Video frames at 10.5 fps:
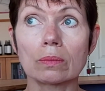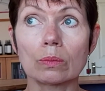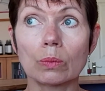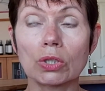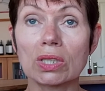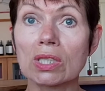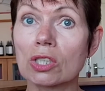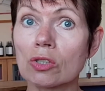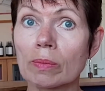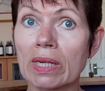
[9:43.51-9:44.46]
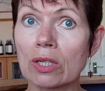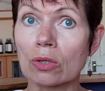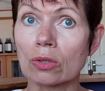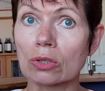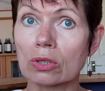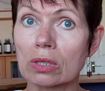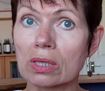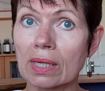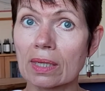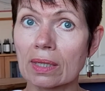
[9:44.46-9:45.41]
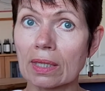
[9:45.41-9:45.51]
which didn't do them any good, because
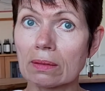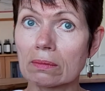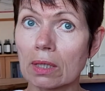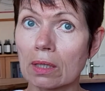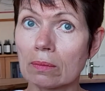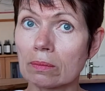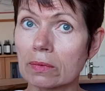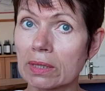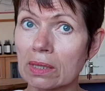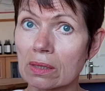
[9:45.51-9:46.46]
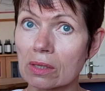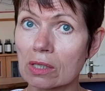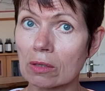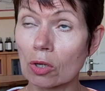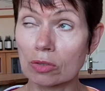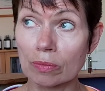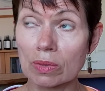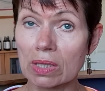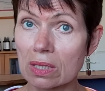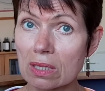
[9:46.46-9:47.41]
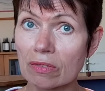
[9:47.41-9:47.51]
sadly, a lot of them
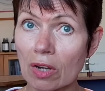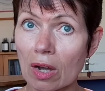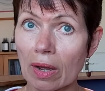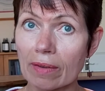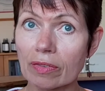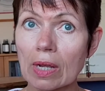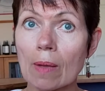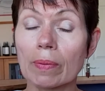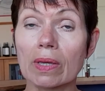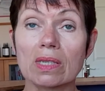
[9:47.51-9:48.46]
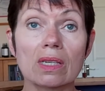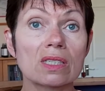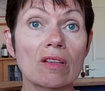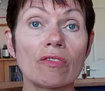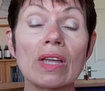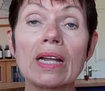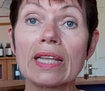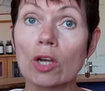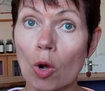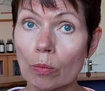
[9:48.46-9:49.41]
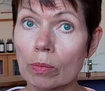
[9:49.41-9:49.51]
didn't survive because it severely
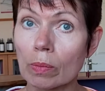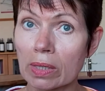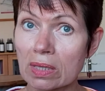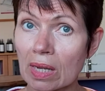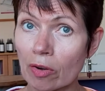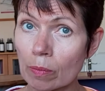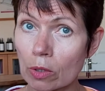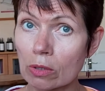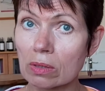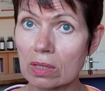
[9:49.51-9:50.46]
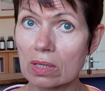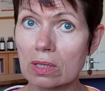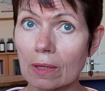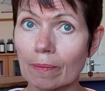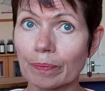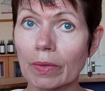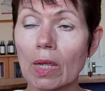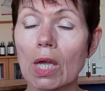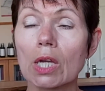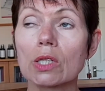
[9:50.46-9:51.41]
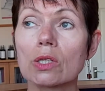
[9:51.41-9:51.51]
compromised their immune system.
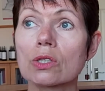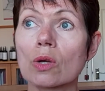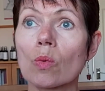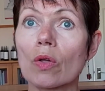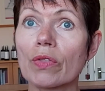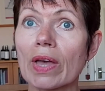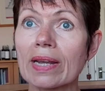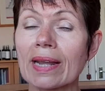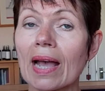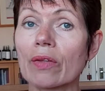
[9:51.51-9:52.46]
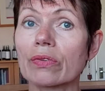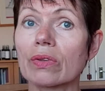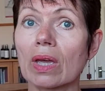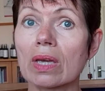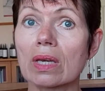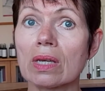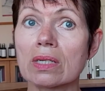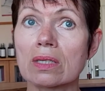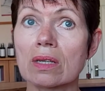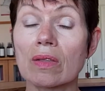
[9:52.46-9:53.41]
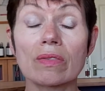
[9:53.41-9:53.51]
So what they now think is
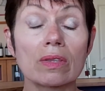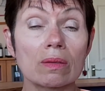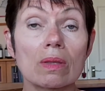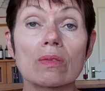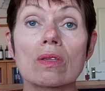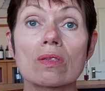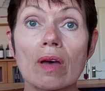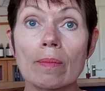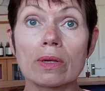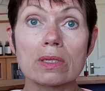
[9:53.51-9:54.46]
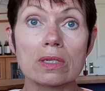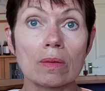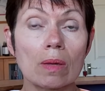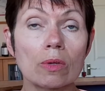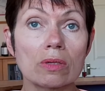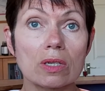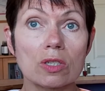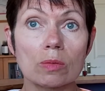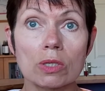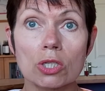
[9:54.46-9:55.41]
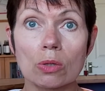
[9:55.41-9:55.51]
that the thymus and the immune
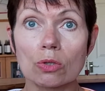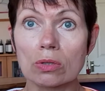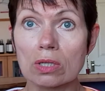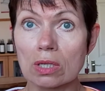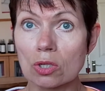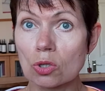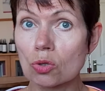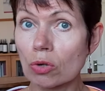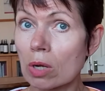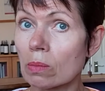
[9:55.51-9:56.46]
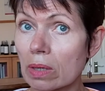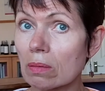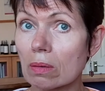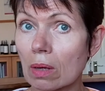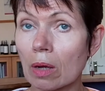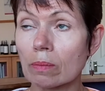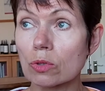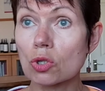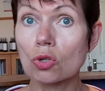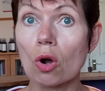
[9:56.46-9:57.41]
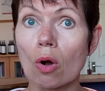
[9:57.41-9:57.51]
system in children is extremely
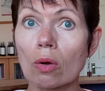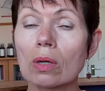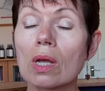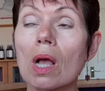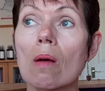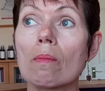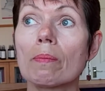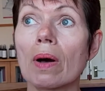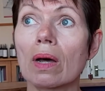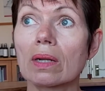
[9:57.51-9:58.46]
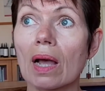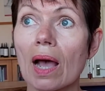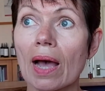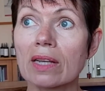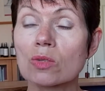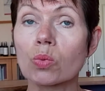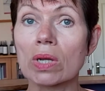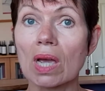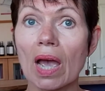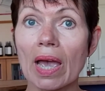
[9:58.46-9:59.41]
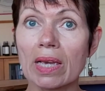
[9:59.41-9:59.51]
strong, but as
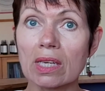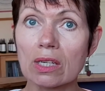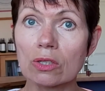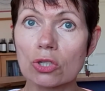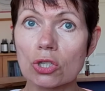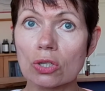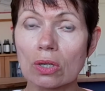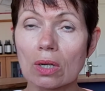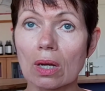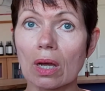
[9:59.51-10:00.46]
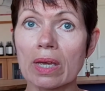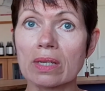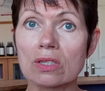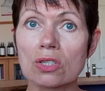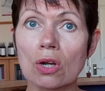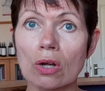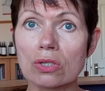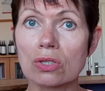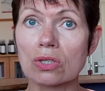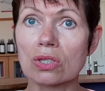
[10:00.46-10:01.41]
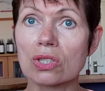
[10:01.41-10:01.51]
we age, it starts
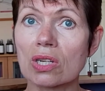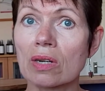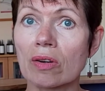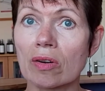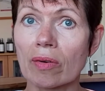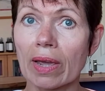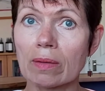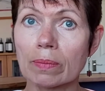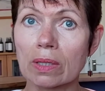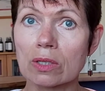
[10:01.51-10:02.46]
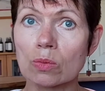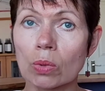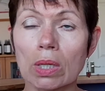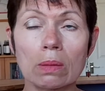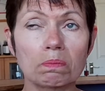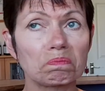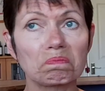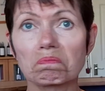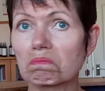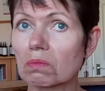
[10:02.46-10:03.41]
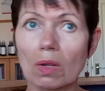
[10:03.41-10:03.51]
to deteriorate because we
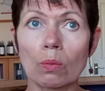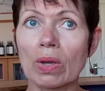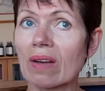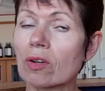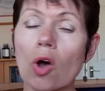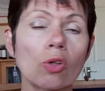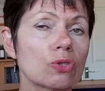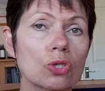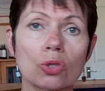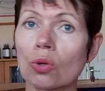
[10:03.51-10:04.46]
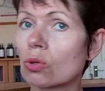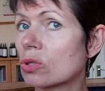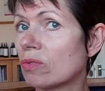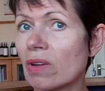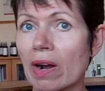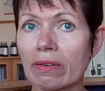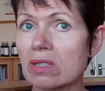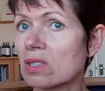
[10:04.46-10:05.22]
have an onslaught of various